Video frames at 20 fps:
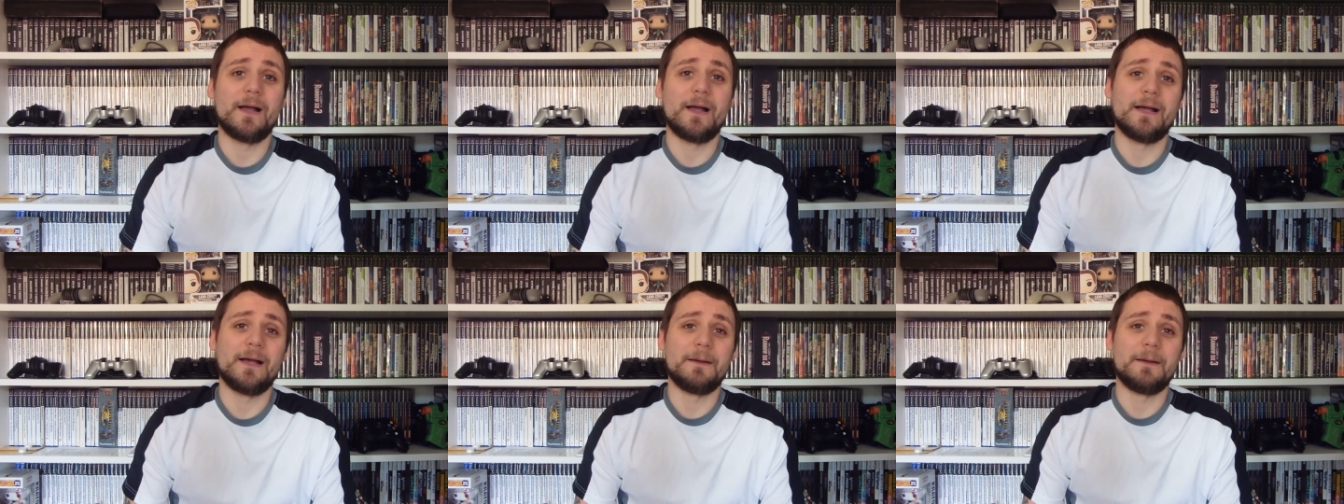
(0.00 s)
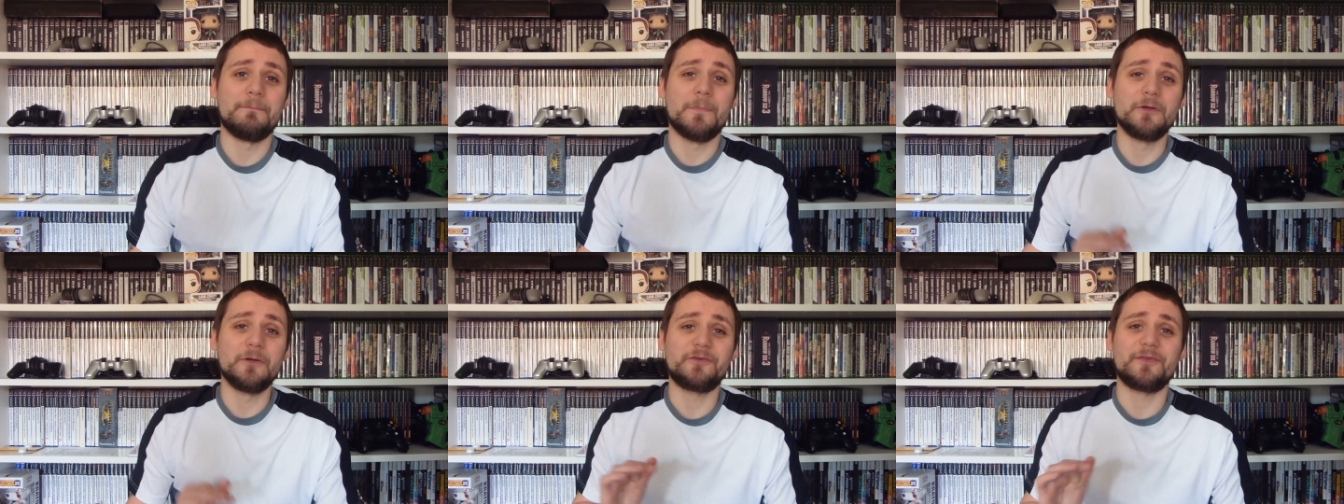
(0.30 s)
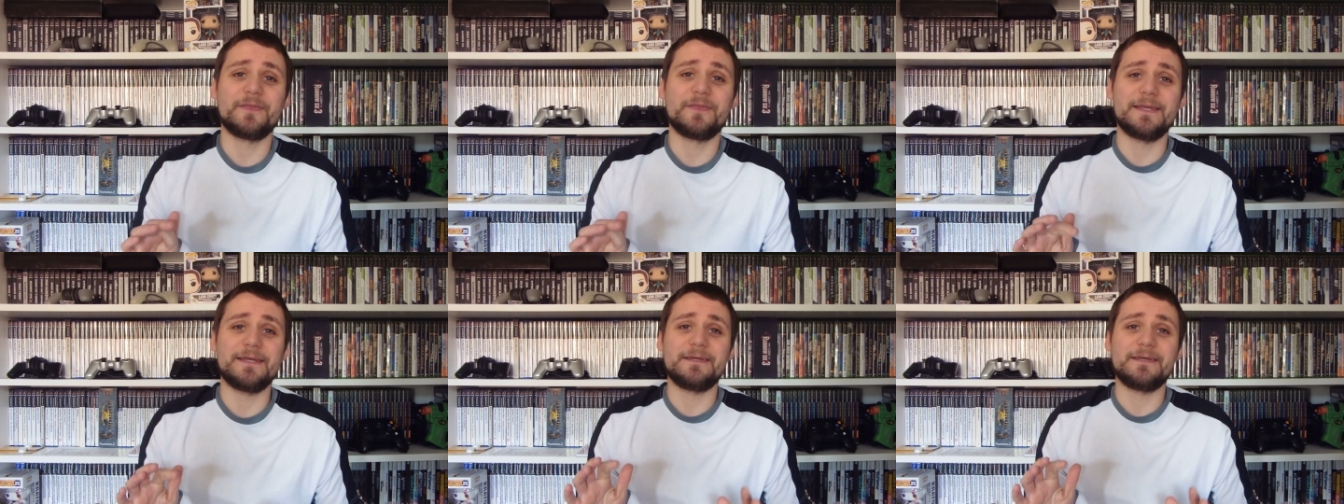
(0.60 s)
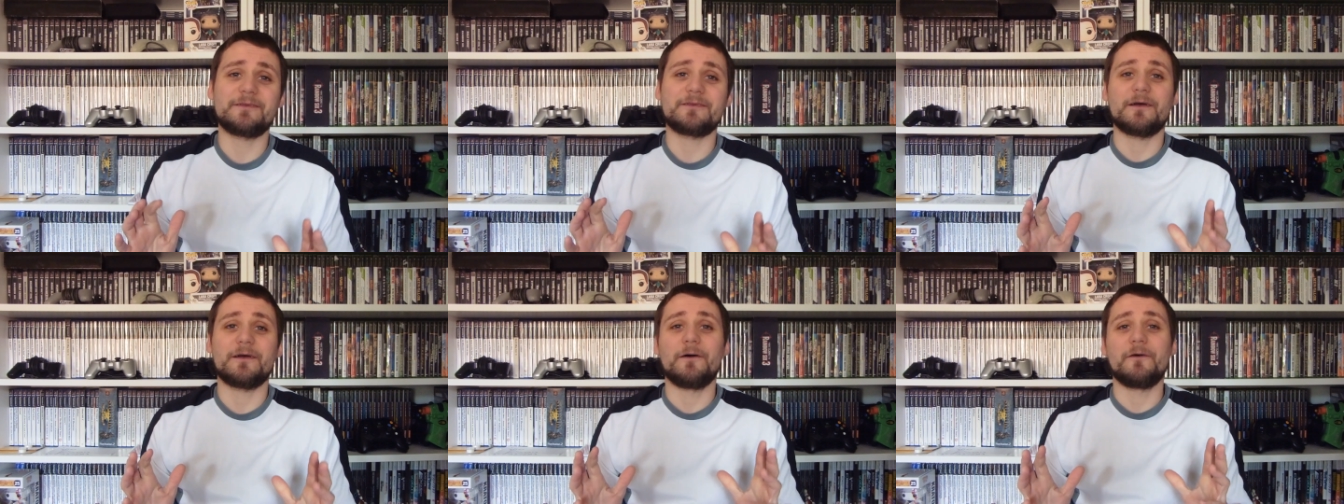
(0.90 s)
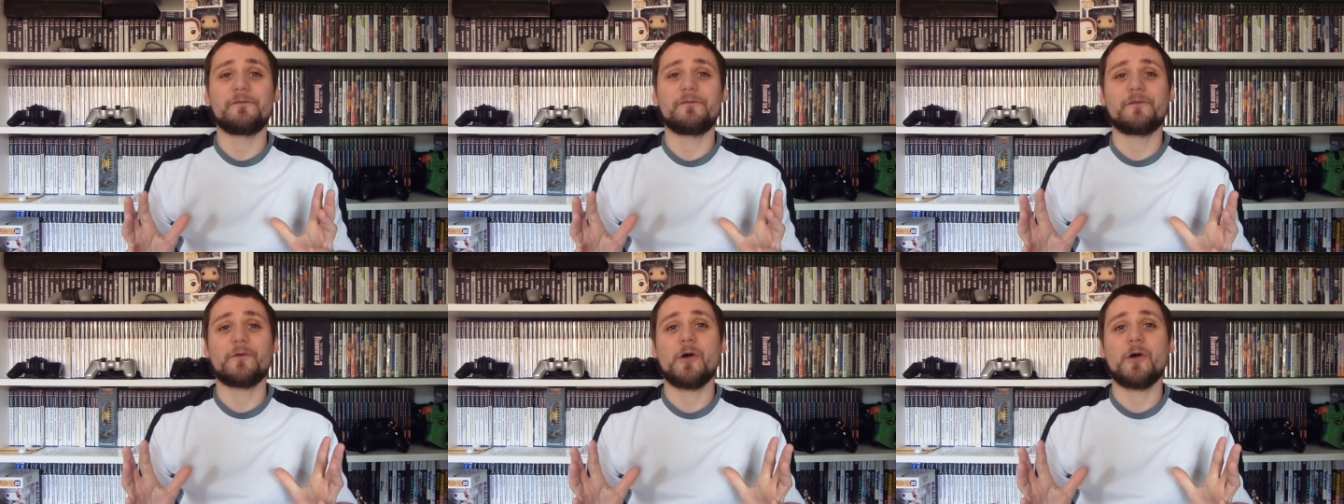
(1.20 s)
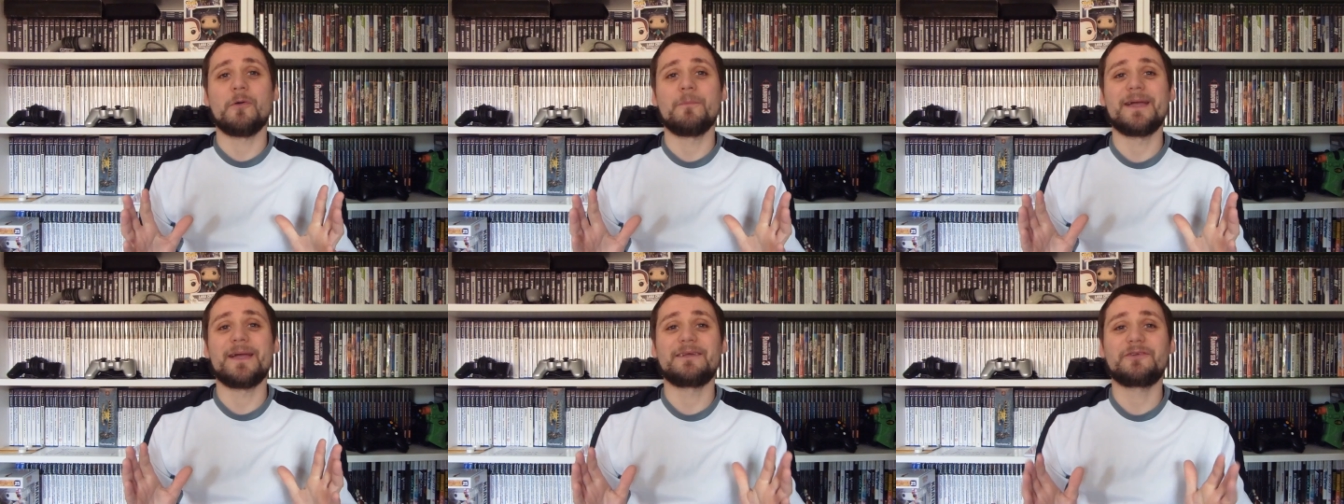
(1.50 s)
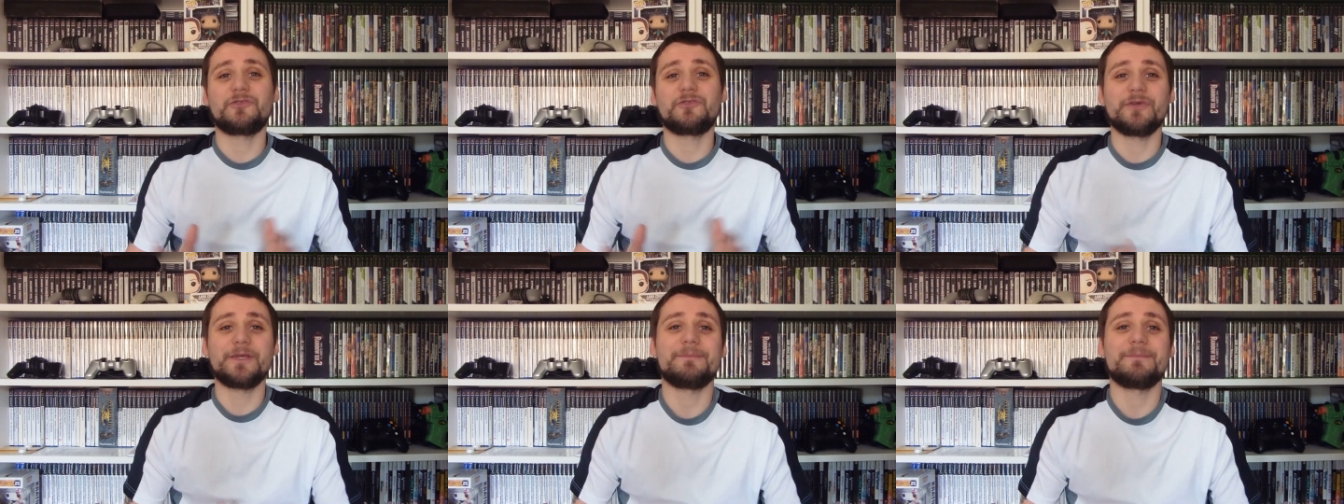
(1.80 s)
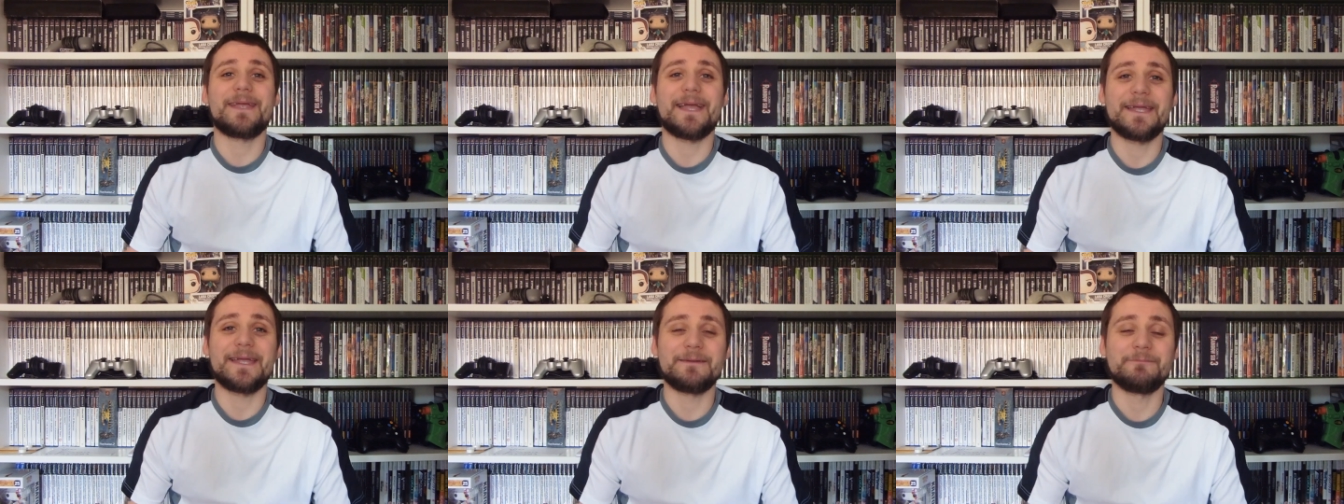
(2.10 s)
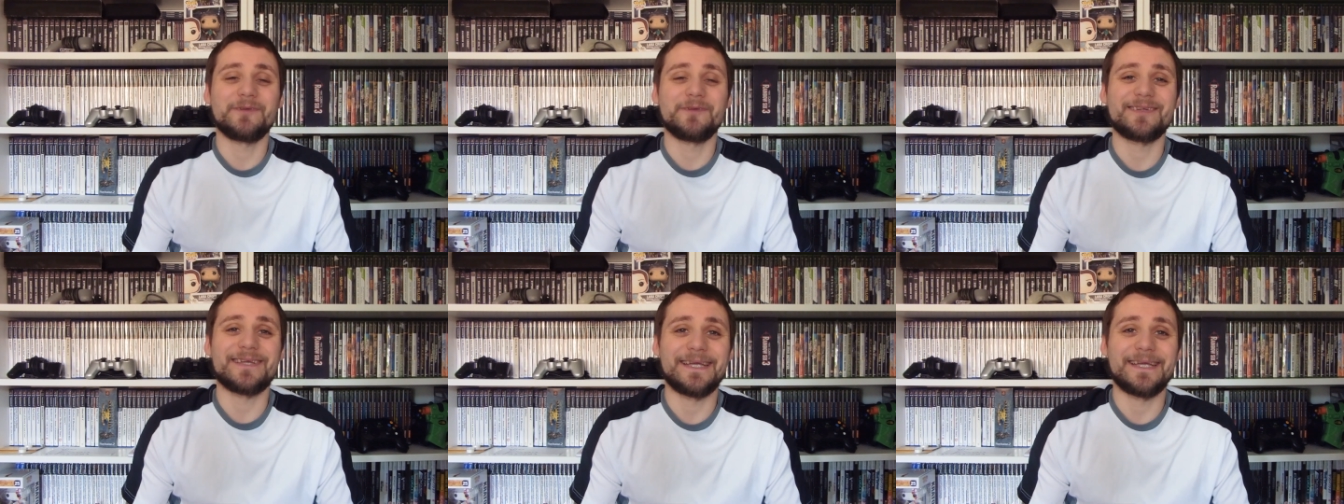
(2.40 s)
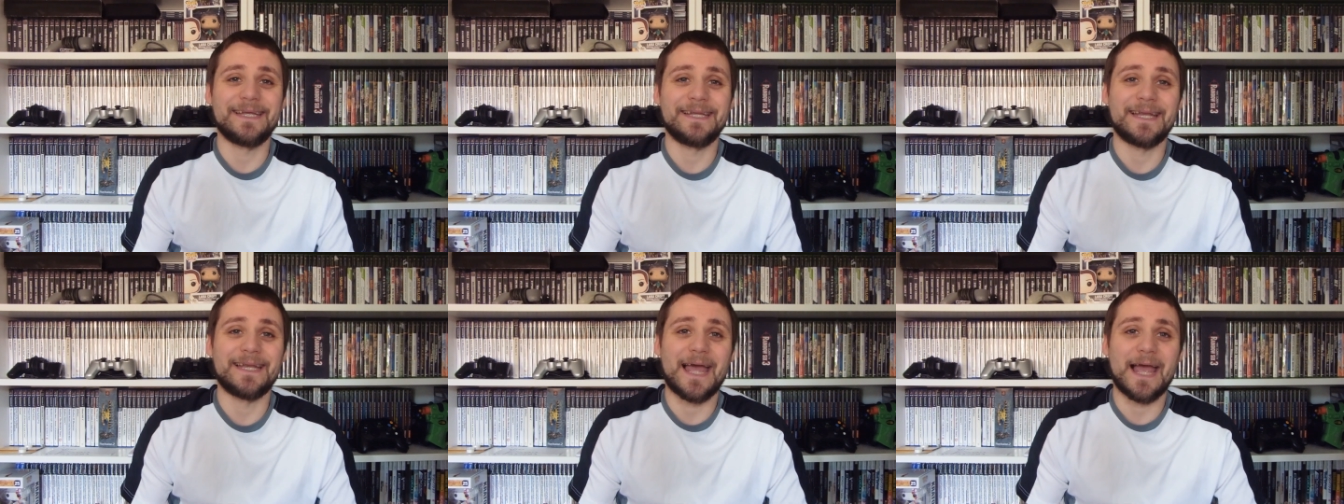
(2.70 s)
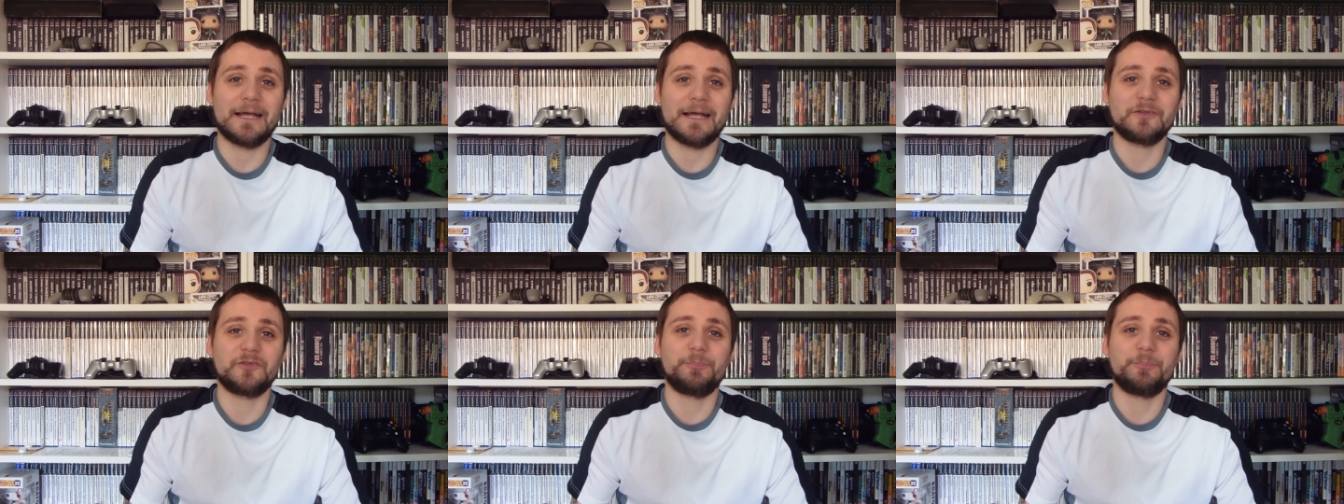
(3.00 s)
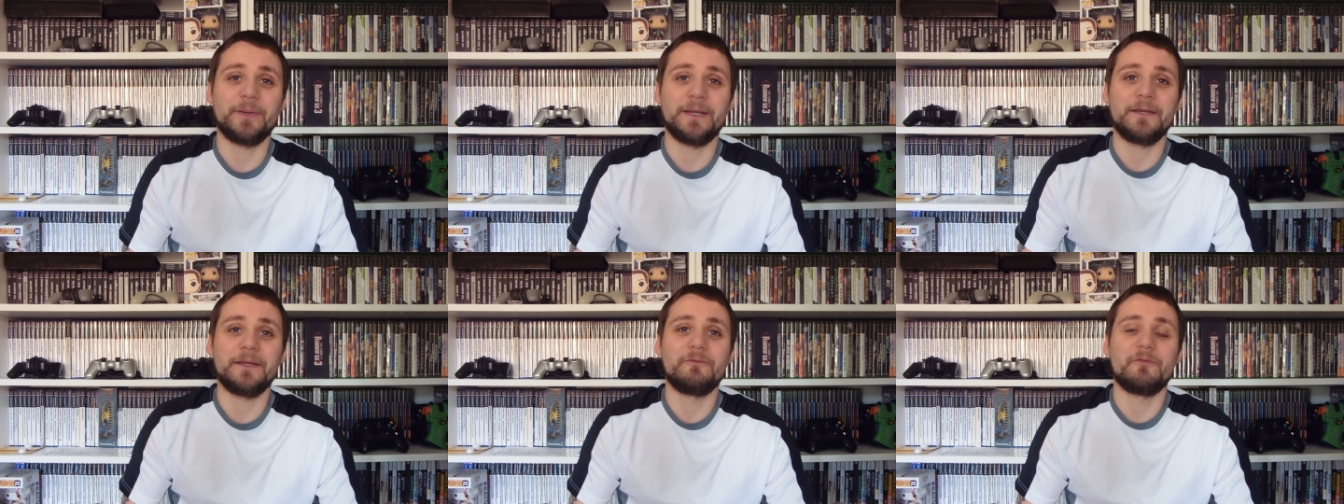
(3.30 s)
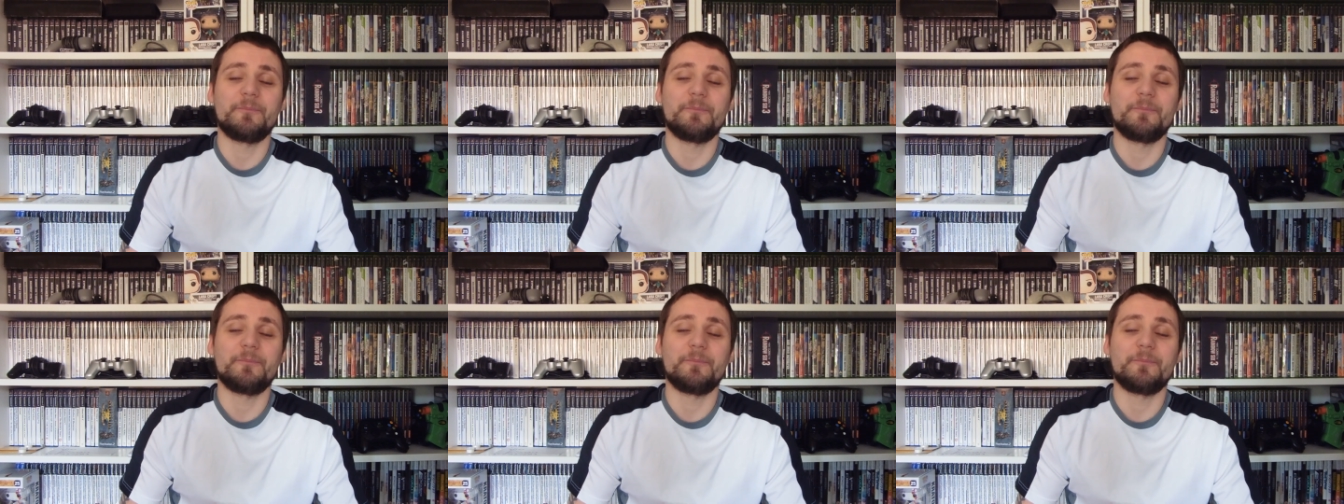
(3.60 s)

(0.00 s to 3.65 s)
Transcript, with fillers: Uh, most of these are from Extreme Games in Ashby.